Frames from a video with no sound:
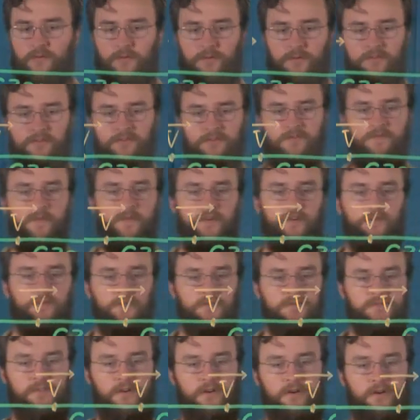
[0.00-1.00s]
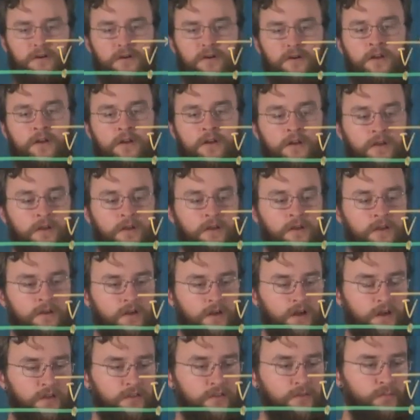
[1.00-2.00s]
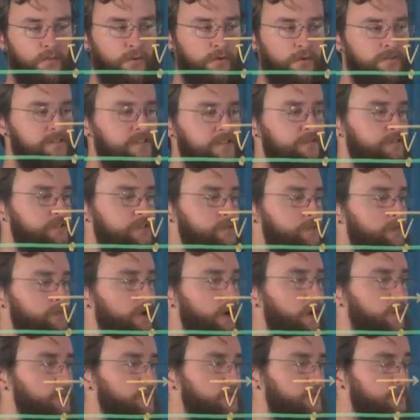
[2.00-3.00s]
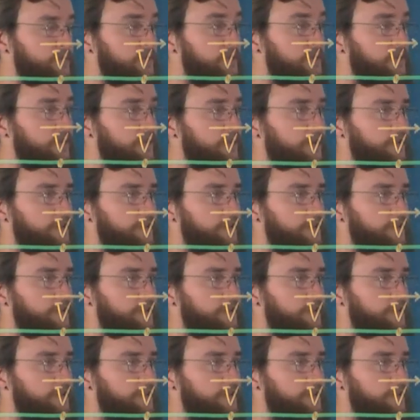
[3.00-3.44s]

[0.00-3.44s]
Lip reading: for what those variables are. The point of this problem